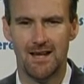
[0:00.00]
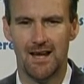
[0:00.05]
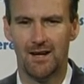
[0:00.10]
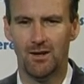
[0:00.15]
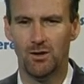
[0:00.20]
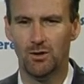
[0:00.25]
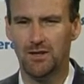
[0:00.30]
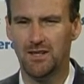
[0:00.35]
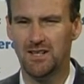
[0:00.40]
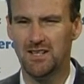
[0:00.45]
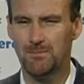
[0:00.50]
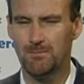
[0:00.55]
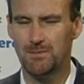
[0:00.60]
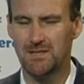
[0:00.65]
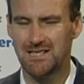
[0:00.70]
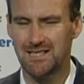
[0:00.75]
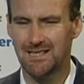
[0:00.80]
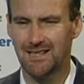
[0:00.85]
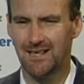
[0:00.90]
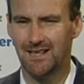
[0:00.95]
and looking in
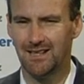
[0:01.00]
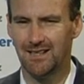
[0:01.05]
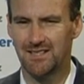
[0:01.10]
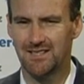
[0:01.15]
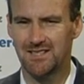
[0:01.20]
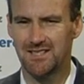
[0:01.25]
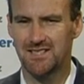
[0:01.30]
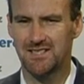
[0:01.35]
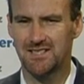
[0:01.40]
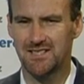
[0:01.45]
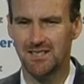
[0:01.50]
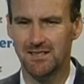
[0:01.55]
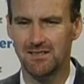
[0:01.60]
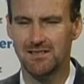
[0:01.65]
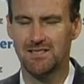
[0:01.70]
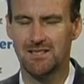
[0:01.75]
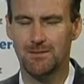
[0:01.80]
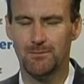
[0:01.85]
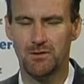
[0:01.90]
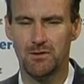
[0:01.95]
particular to sell
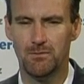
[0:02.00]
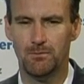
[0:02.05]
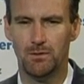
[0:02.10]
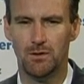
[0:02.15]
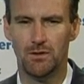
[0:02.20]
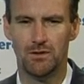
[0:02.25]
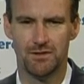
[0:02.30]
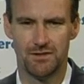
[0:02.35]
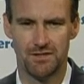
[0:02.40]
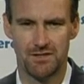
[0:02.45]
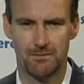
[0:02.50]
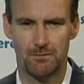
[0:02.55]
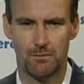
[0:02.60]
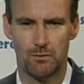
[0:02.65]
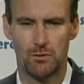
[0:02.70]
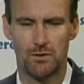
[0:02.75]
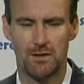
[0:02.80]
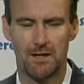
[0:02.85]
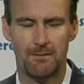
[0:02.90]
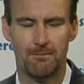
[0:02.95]
some of the bonds it
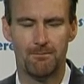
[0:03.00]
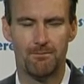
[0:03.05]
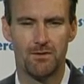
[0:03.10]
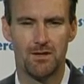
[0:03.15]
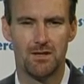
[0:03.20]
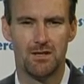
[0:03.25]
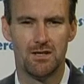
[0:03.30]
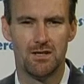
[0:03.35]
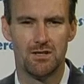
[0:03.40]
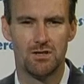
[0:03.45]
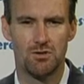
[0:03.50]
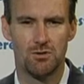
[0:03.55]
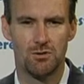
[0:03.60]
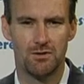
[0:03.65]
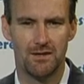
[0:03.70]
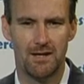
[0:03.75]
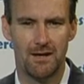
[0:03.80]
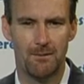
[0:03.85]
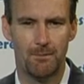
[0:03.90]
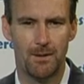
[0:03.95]
bought up
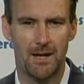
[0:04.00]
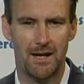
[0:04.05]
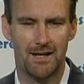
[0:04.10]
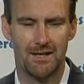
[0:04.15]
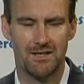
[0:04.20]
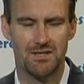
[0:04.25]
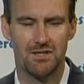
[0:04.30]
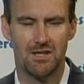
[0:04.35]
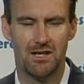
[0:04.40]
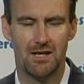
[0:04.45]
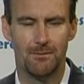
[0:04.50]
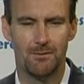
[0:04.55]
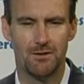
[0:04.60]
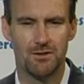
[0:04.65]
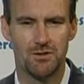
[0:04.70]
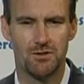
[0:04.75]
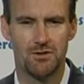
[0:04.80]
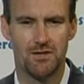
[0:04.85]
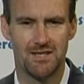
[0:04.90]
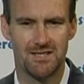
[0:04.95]
during that panic time
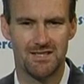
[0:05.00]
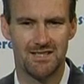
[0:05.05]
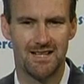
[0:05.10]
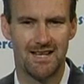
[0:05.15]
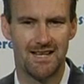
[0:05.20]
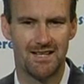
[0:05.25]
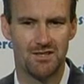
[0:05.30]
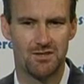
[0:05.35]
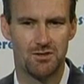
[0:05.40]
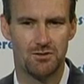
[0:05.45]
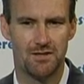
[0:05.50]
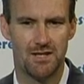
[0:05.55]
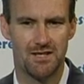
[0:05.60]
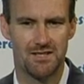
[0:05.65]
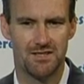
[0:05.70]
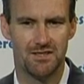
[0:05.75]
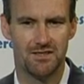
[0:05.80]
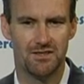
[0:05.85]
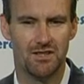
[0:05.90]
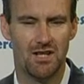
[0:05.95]
in 2008 and
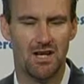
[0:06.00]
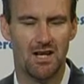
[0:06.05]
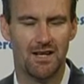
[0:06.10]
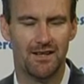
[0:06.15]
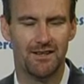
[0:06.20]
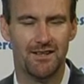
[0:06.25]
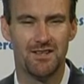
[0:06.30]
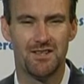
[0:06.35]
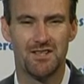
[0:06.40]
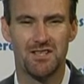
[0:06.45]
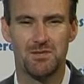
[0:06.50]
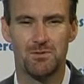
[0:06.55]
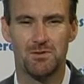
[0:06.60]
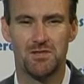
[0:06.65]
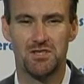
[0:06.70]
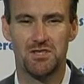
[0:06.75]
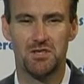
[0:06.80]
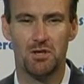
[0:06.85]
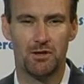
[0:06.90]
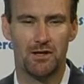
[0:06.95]
2009. This
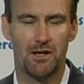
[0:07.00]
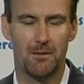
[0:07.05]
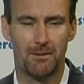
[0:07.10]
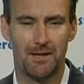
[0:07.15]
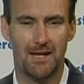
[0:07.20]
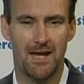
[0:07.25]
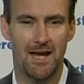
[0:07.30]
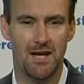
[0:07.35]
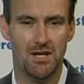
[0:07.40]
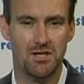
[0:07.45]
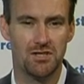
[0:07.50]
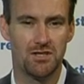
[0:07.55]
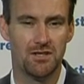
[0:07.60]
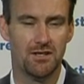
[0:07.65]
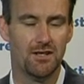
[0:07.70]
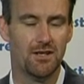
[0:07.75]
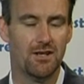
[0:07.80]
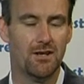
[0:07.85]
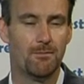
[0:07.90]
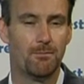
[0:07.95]
would soak up cash,
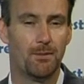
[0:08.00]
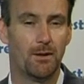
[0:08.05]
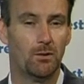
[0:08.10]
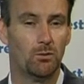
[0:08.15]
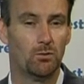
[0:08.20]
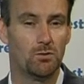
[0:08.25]
but